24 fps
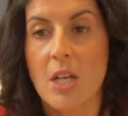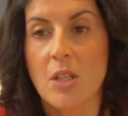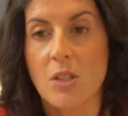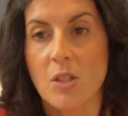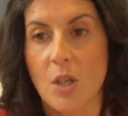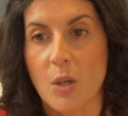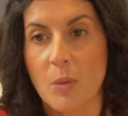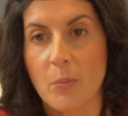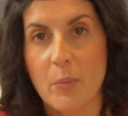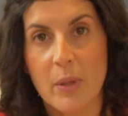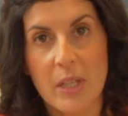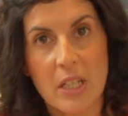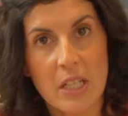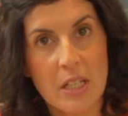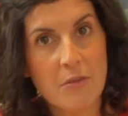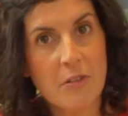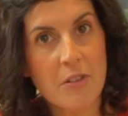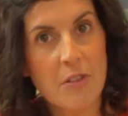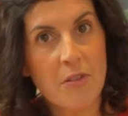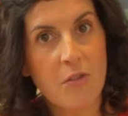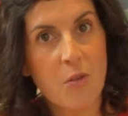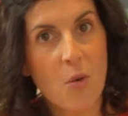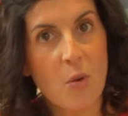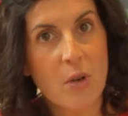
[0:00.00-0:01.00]
So put it in
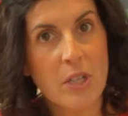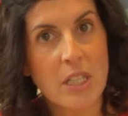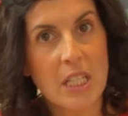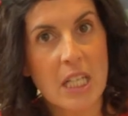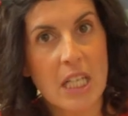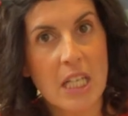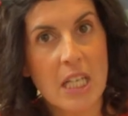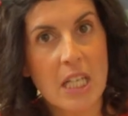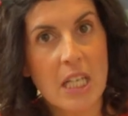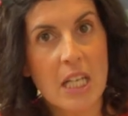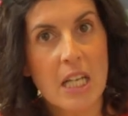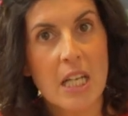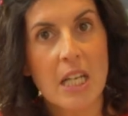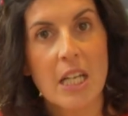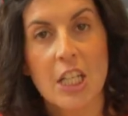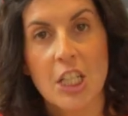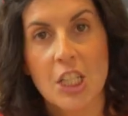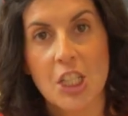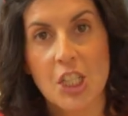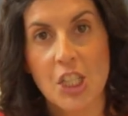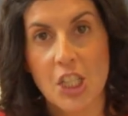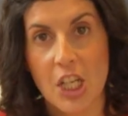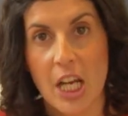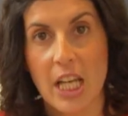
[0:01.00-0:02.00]
for 40,
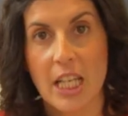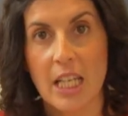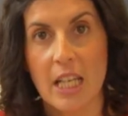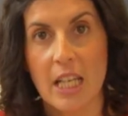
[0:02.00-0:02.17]
check